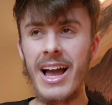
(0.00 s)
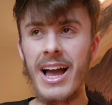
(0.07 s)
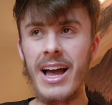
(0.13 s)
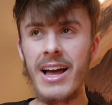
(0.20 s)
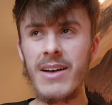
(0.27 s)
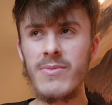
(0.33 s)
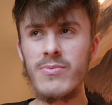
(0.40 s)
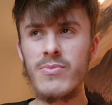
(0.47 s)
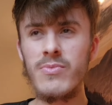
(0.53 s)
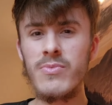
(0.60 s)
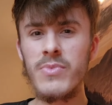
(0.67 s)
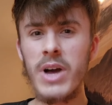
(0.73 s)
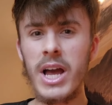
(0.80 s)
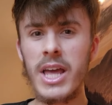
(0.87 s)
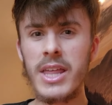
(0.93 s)
I
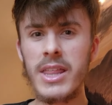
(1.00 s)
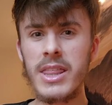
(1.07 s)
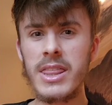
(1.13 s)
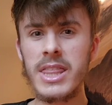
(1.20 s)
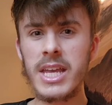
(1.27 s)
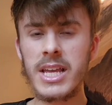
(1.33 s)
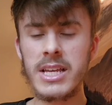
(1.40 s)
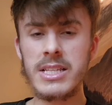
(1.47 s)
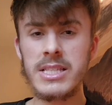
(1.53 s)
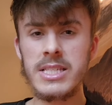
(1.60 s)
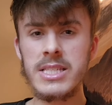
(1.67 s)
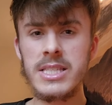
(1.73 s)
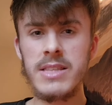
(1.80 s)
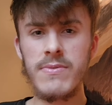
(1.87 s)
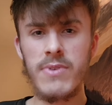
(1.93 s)
think
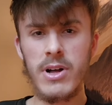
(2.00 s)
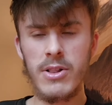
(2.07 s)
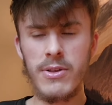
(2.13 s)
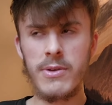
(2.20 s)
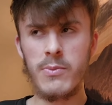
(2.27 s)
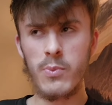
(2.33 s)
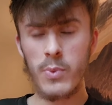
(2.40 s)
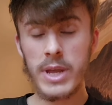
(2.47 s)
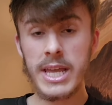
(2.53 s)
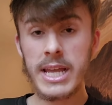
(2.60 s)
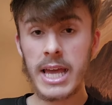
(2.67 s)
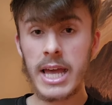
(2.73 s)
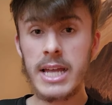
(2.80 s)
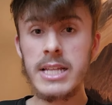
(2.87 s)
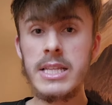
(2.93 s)
it's the following
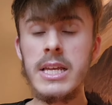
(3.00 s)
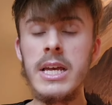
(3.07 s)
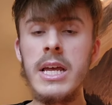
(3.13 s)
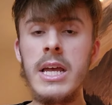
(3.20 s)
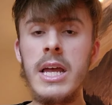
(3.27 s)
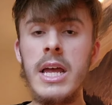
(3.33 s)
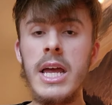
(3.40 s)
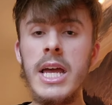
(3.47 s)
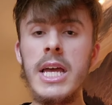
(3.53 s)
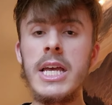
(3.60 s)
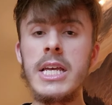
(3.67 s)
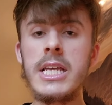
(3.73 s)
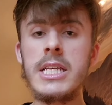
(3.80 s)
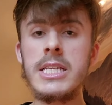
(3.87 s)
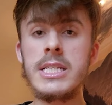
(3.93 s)
weekend,
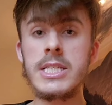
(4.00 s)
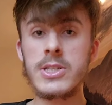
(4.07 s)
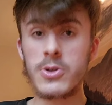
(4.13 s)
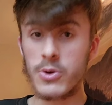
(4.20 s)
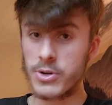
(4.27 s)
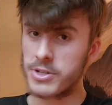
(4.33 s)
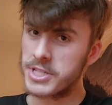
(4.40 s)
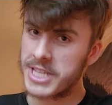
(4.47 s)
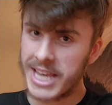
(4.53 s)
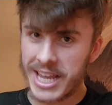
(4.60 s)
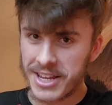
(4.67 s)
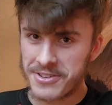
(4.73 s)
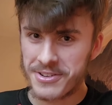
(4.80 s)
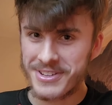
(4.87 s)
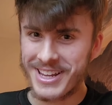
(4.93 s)
is of course
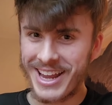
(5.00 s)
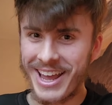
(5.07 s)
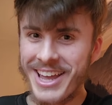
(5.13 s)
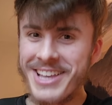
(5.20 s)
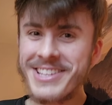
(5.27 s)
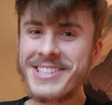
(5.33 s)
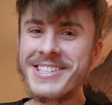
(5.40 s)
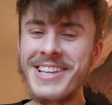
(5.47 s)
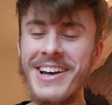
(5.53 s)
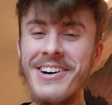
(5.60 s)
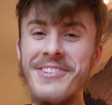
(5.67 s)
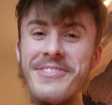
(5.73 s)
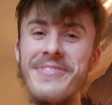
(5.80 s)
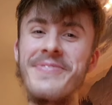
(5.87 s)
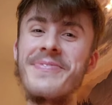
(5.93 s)
Candle Day.
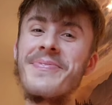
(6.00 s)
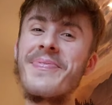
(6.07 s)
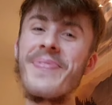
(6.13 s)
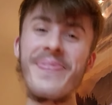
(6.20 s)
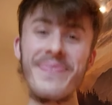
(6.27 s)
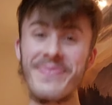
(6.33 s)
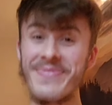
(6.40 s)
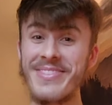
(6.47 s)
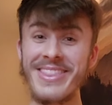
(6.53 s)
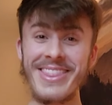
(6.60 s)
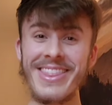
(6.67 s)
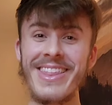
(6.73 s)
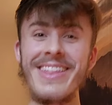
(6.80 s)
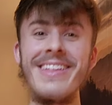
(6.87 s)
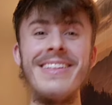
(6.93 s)
So
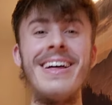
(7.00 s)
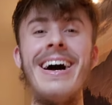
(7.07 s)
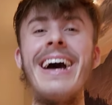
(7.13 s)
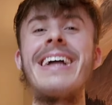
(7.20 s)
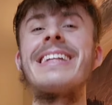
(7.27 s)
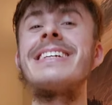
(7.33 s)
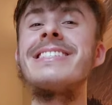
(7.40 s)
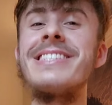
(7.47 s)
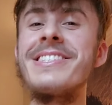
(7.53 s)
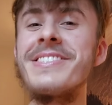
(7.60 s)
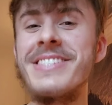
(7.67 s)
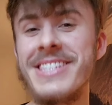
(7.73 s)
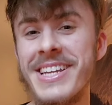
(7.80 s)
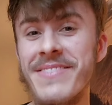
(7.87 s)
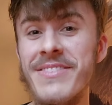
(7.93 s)
I need to
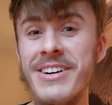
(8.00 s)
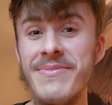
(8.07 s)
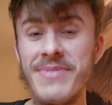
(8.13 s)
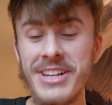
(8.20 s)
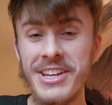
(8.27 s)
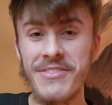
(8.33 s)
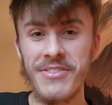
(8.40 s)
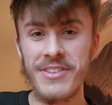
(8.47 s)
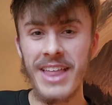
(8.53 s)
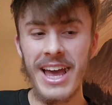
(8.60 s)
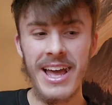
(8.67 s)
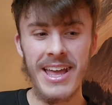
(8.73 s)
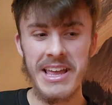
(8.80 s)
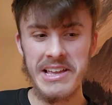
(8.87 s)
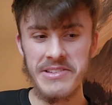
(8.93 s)
save up money for
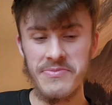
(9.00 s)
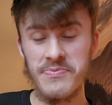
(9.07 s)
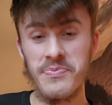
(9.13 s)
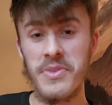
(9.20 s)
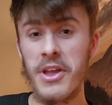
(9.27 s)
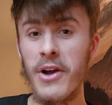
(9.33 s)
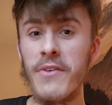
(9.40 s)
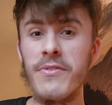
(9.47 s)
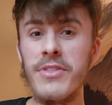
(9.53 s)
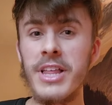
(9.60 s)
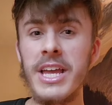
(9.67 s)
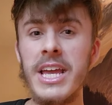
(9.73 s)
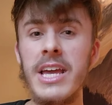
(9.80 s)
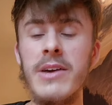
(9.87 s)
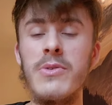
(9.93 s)
that. And
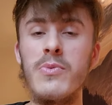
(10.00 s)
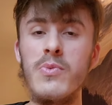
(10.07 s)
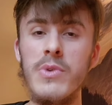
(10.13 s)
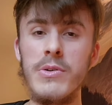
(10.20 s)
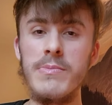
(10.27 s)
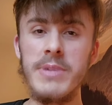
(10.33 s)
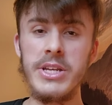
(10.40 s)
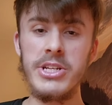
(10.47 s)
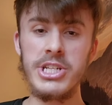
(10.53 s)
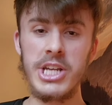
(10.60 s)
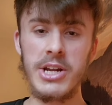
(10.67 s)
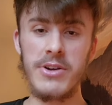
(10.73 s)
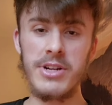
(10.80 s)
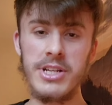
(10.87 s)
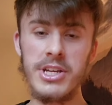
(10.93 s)
hopefully we'll be
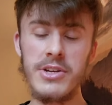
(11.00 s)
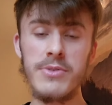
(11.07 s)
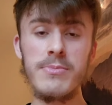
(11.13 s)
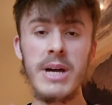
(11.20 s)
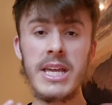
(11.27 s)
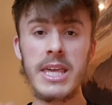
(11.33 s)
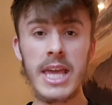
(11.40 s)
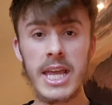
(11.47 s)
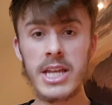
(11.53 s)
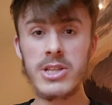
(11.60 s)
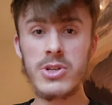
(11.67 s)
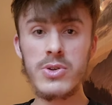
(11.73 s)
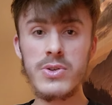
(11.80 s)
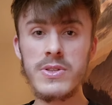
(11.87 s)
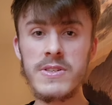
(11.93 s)
sharing you my
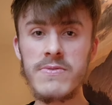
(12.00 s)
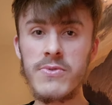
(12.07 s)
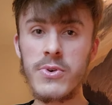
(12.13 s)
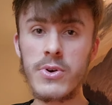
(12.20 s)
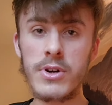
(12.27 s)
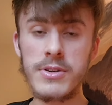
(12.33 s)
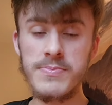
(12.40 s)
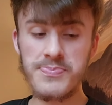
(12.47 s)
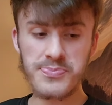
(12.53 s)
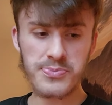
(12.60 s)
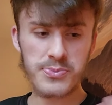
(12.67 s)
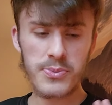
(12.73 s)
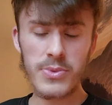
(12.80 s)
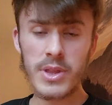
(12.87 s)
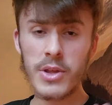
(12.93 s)
candles for
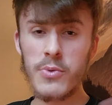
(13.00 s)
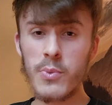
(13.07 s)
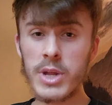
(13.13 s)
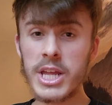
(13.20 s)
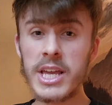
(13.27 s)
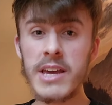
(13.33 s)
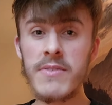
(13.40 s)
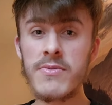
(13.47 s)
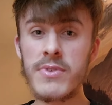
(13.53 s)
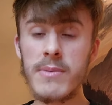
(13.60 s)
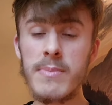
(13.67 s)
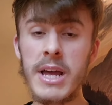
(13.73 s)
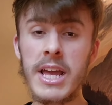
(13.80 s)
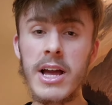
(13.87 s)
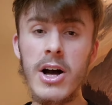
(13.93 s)
when I get from
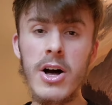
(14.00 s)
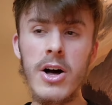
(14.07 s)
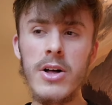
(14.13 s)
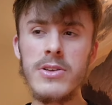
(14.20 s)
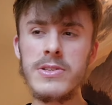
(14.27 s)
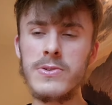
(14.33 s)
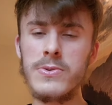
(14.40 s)
my haul,